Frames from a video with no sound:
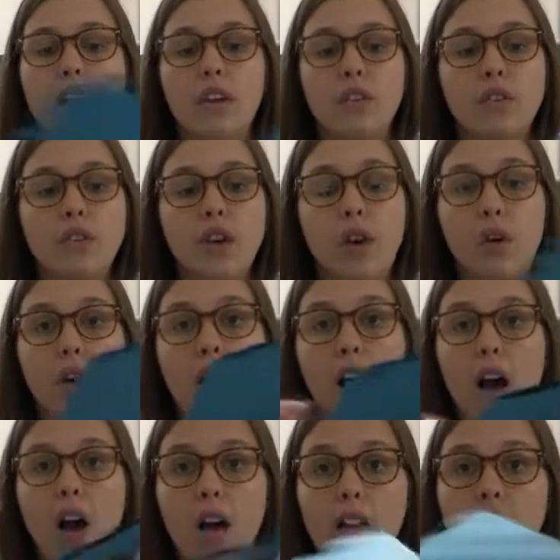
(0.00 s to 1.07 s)
So
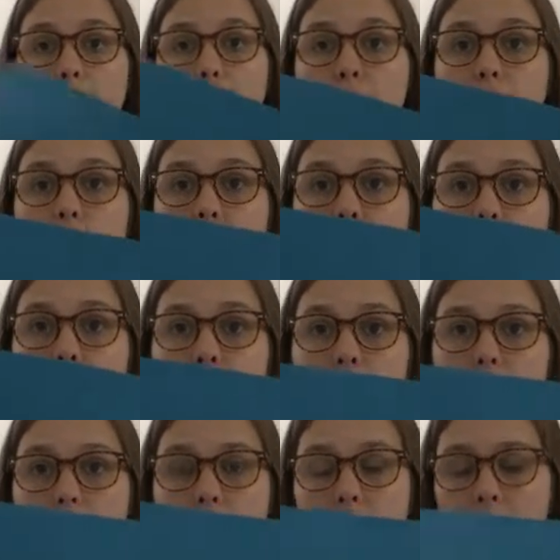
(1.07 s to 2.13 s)
all I'm going to do
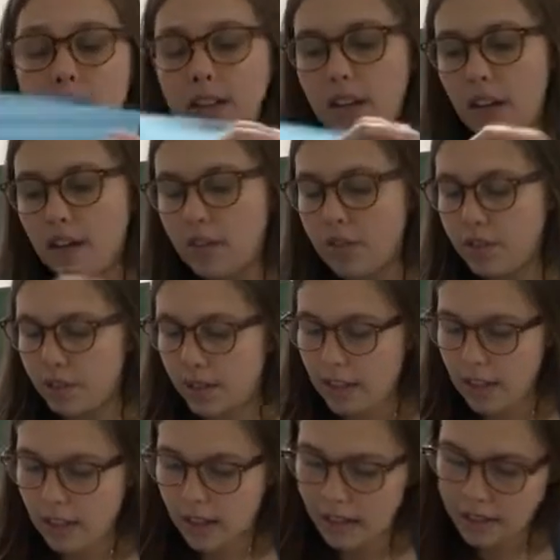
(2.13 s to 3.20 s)
is cut straight
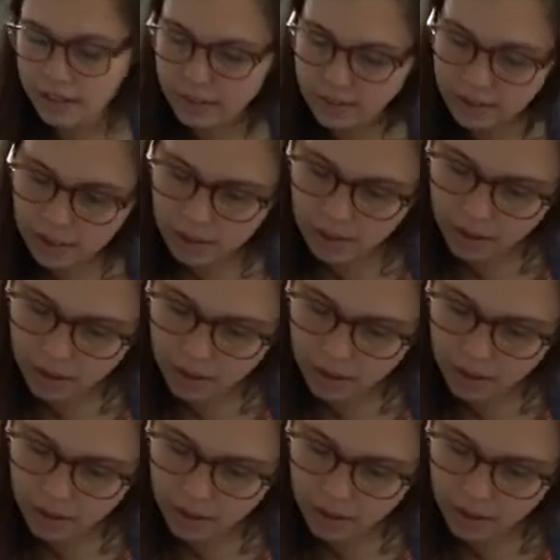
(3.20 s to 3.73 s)
lines